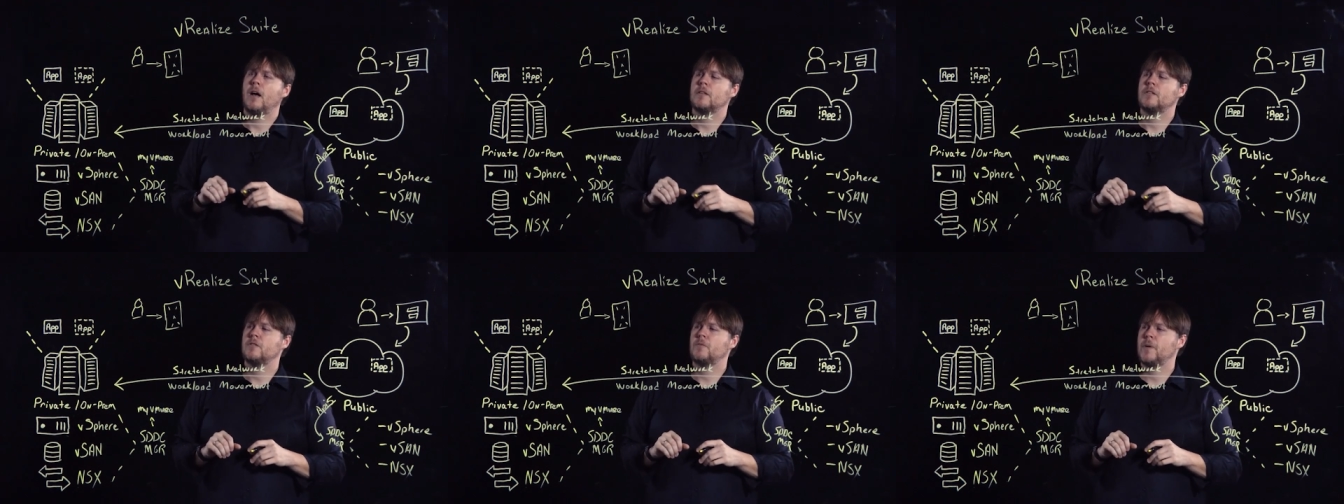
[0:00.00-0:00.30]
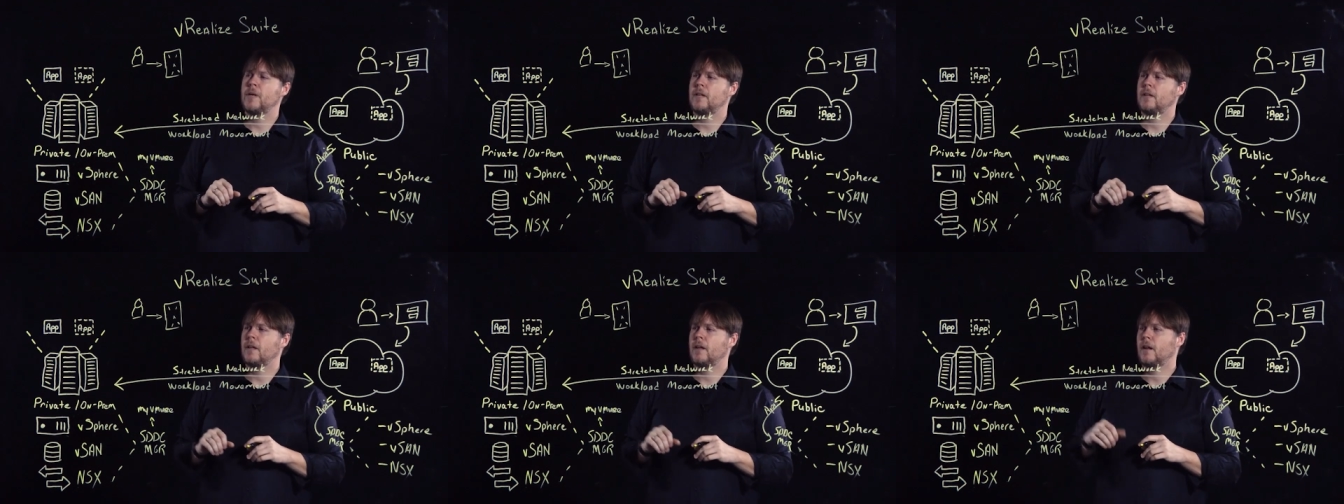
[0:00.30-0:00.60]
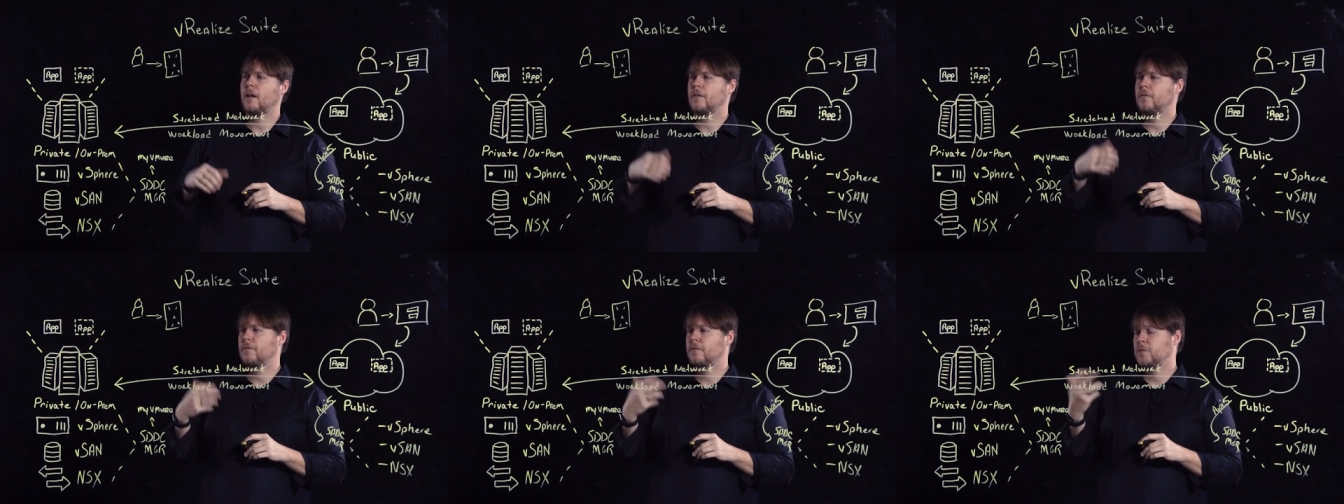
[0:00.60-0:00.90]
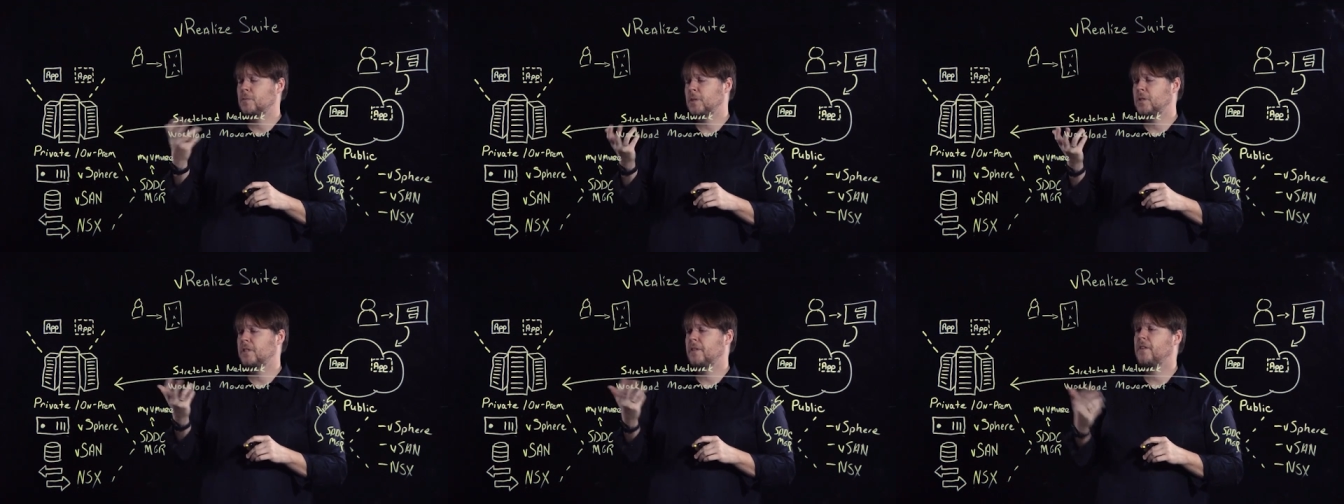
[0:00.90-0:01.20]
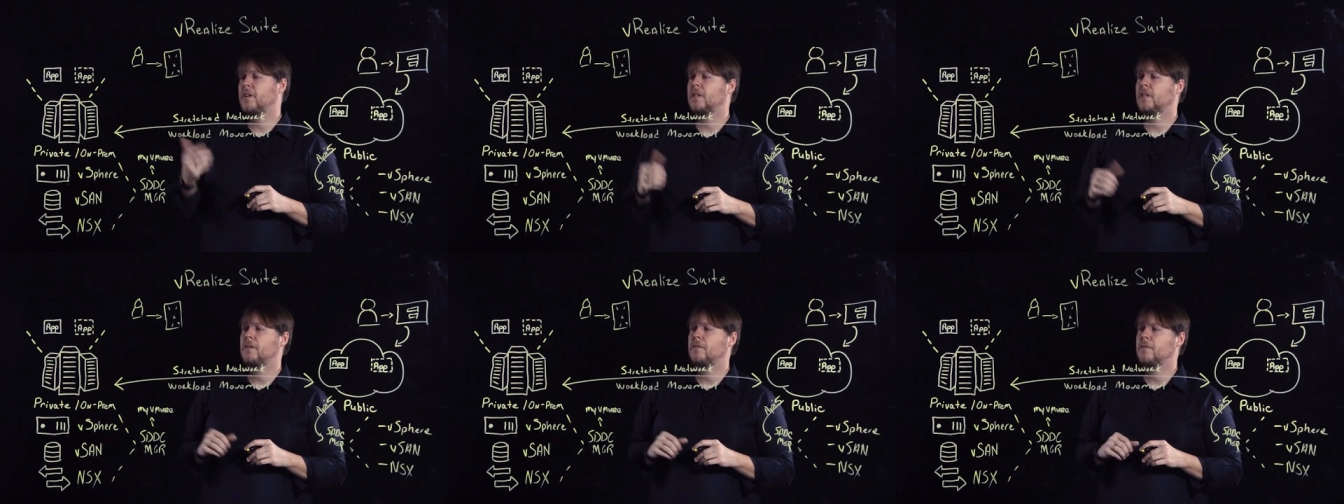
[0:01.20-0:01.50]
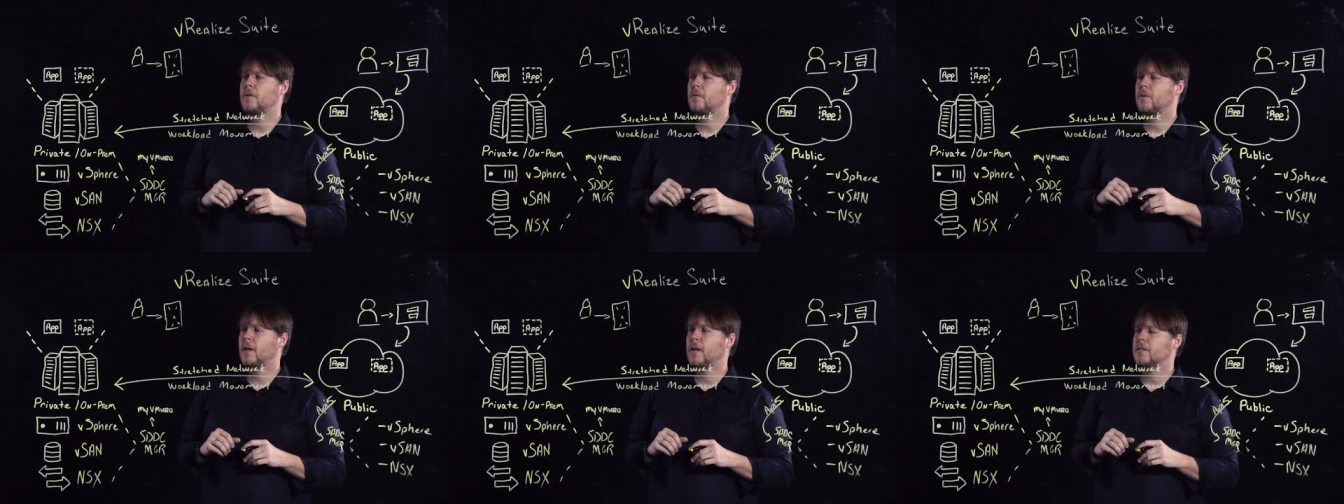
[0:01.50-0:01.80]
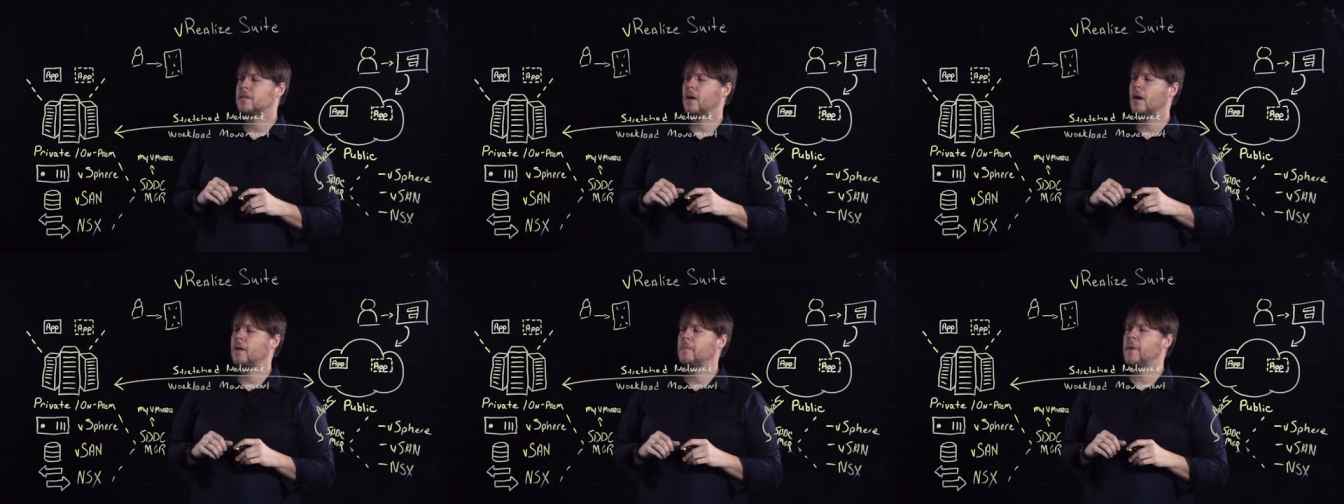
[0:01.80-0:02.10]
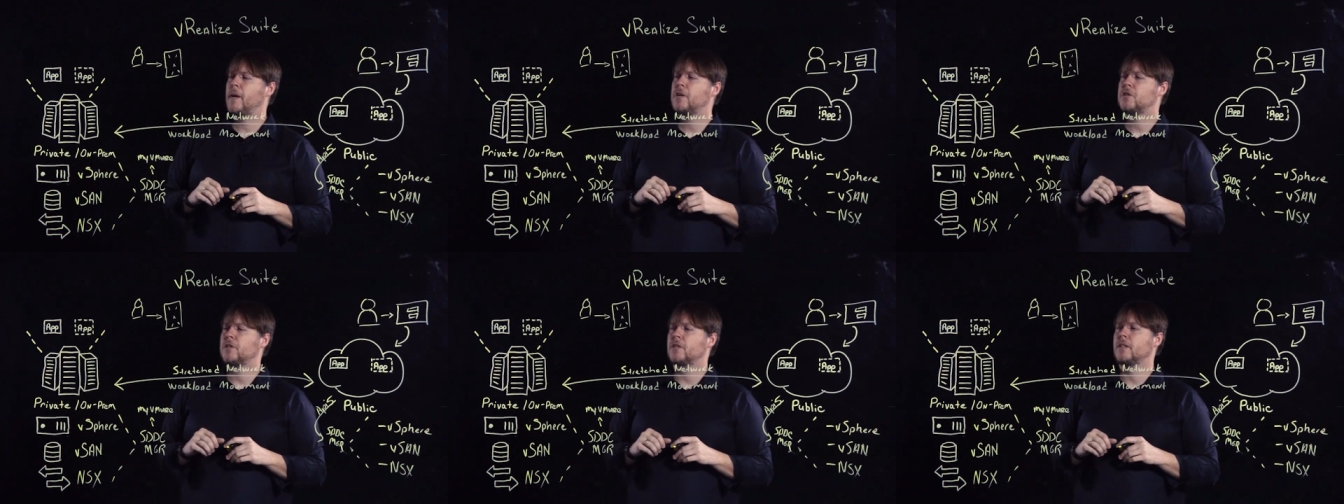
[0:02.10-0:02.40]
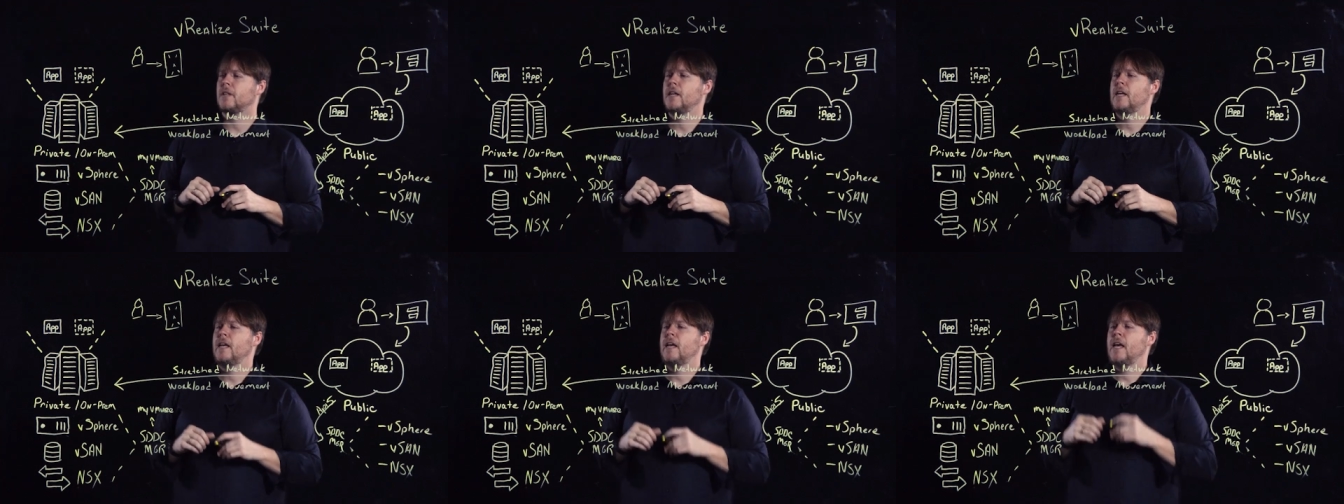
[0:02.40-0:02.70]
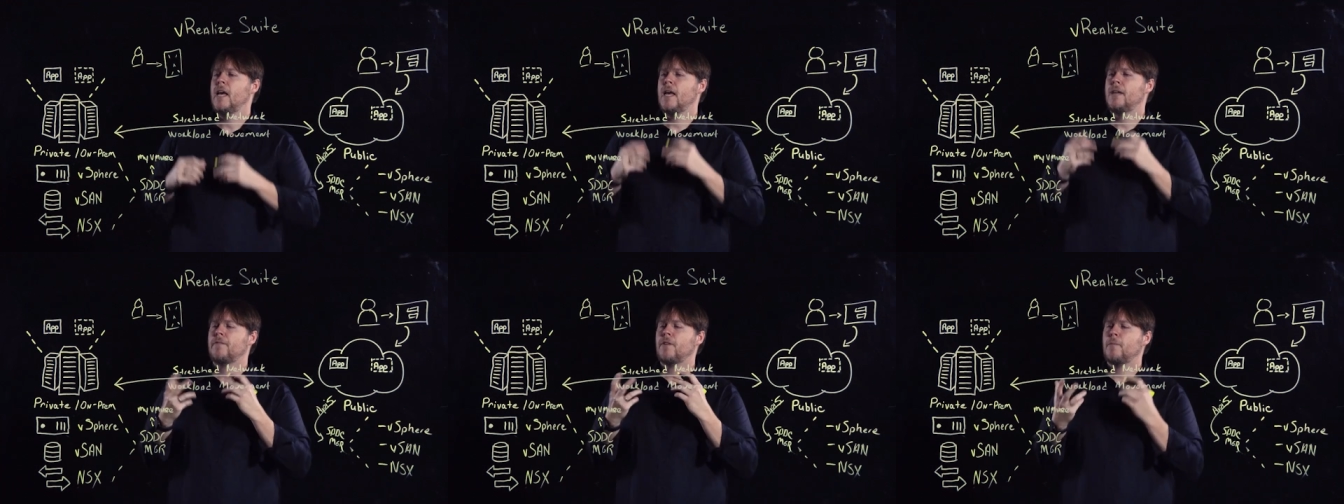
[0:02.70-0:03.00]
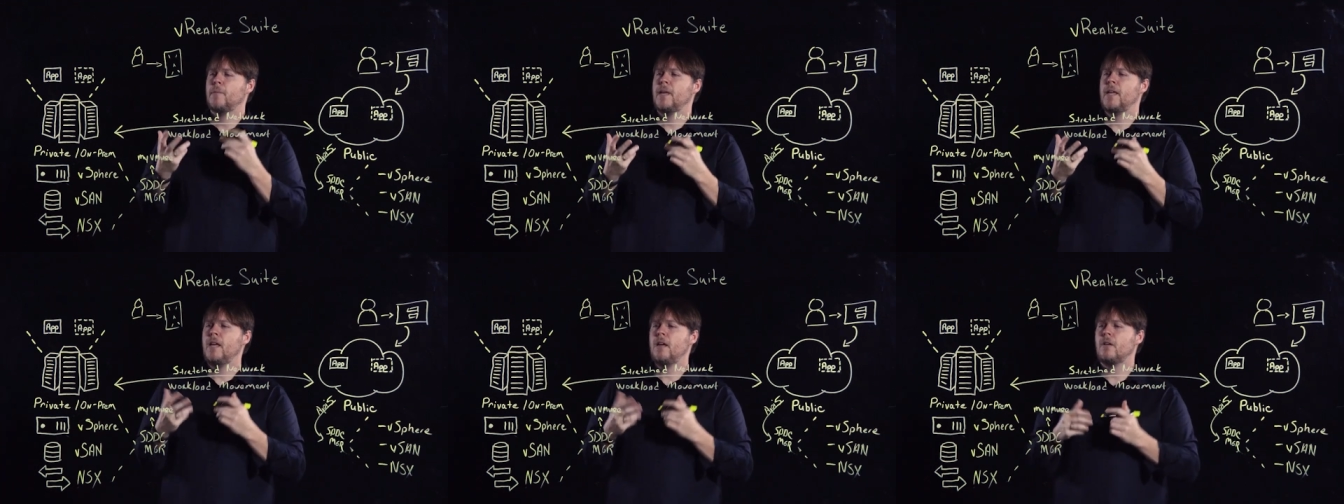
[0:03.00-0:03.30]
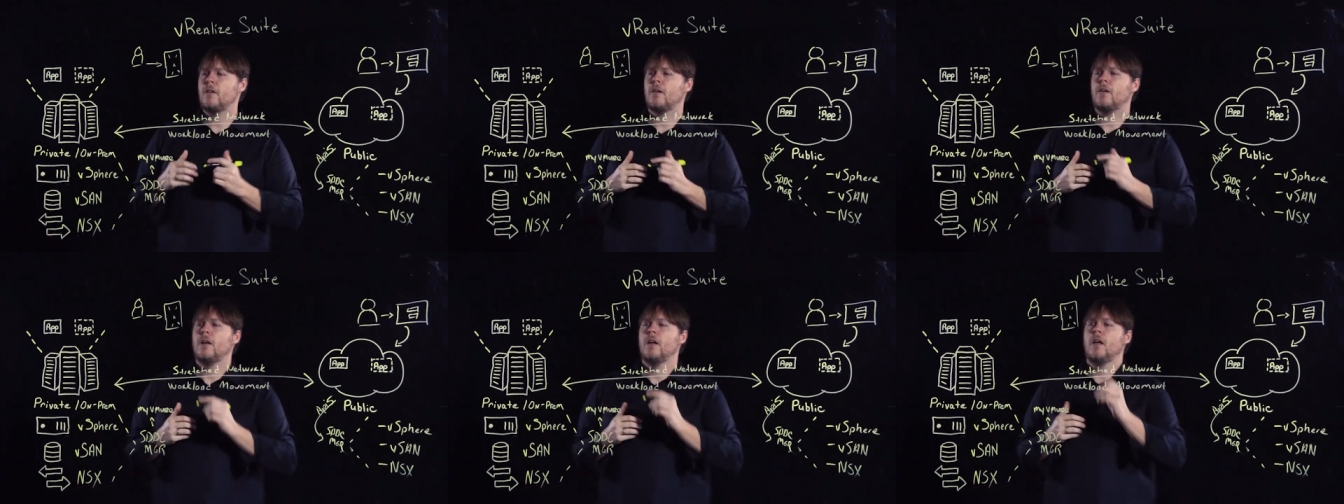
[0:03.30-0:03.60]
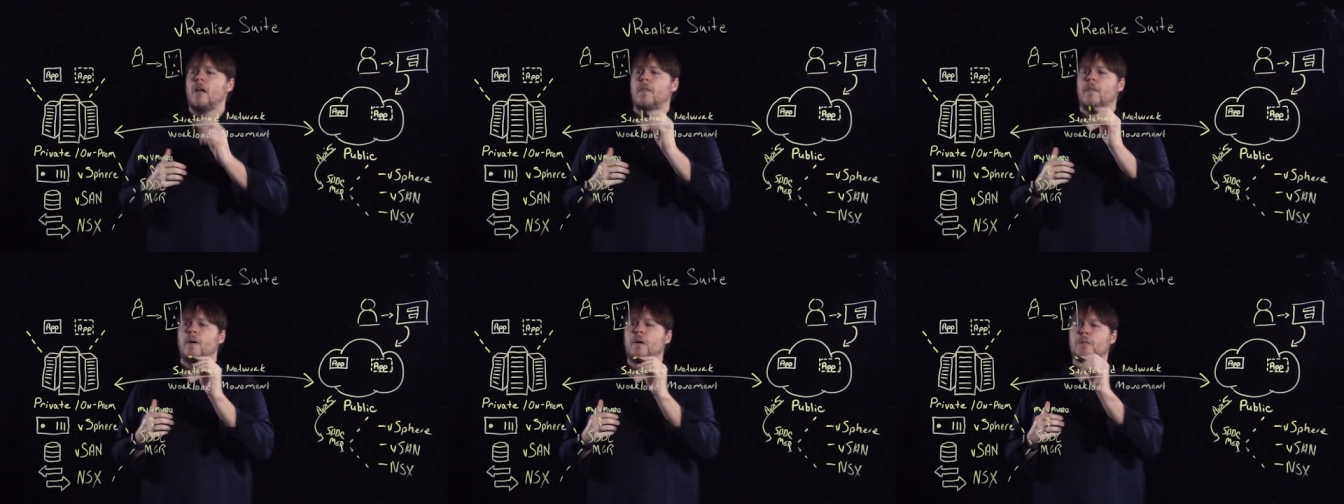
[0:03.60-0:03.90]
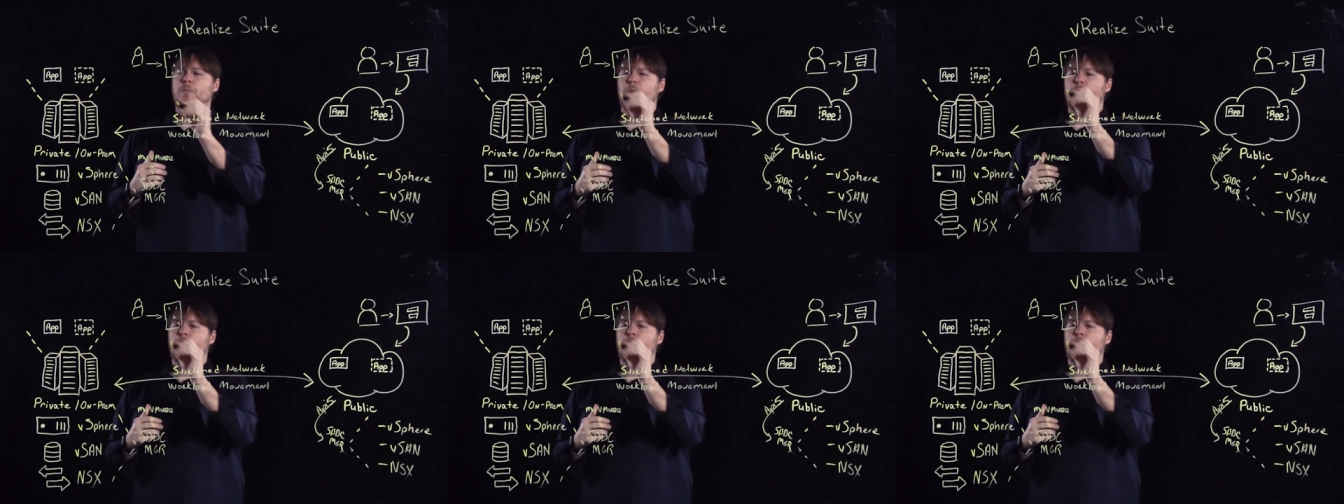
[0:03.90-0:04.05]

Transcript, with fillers: Suite, specifically vRealize Automation. And from here, those